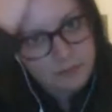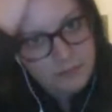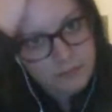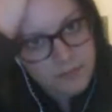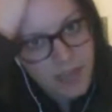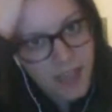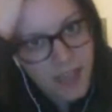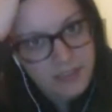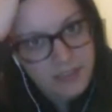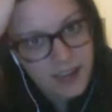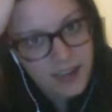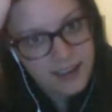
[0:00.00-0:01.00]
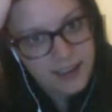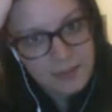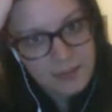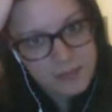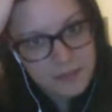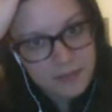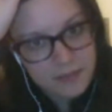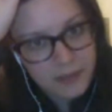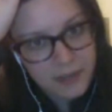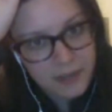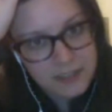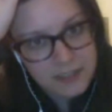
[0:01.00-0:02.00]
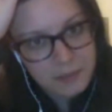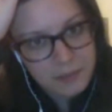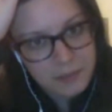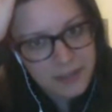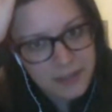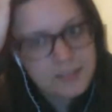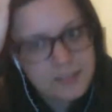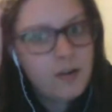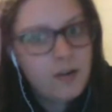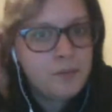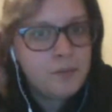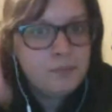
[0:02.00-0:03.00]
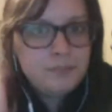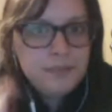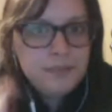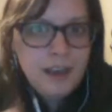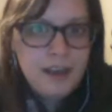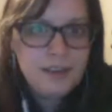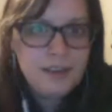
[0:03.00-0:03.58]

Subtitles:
I have a lot of games on my phone that I don't play, so yeah.